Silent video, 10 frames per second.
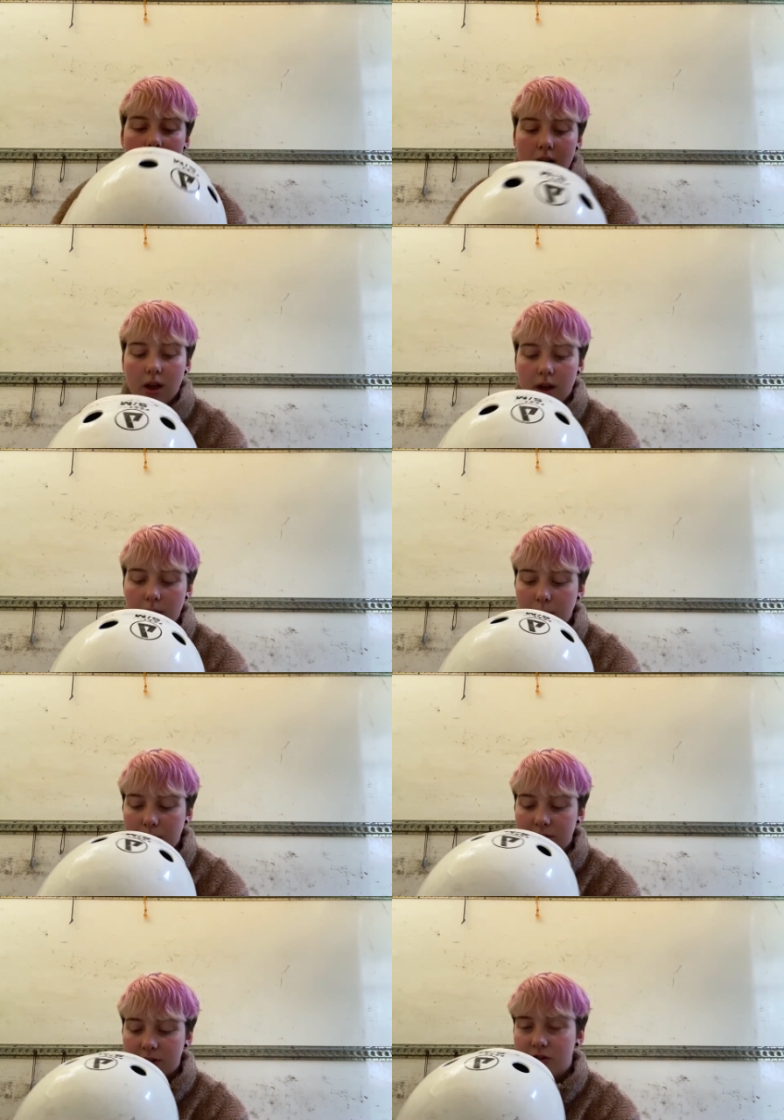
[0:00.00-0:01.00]
uh, we
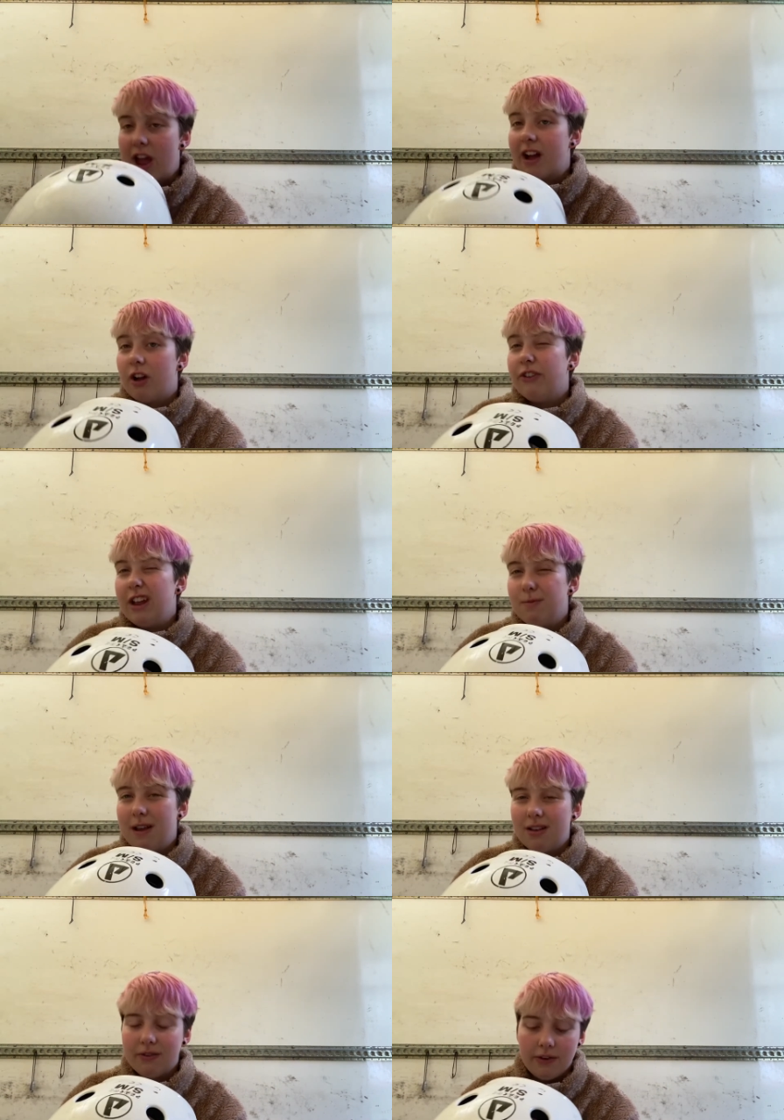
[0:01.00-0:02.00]
would just check our
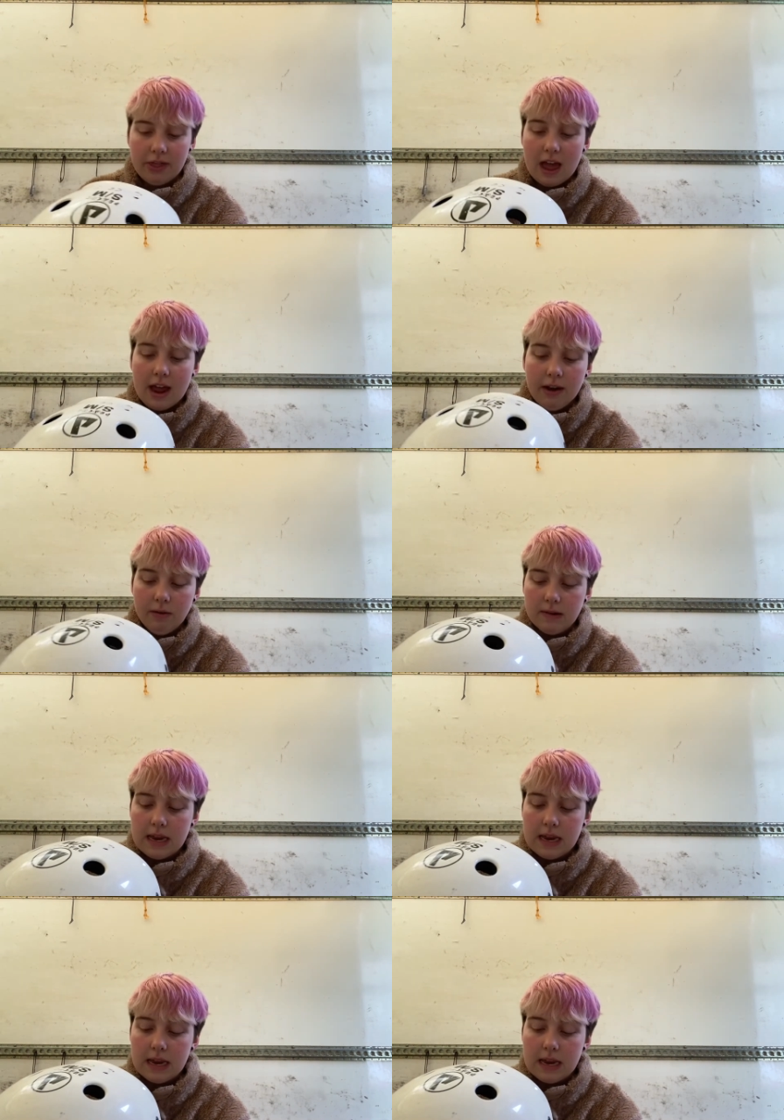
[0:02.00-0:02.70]
database for that and it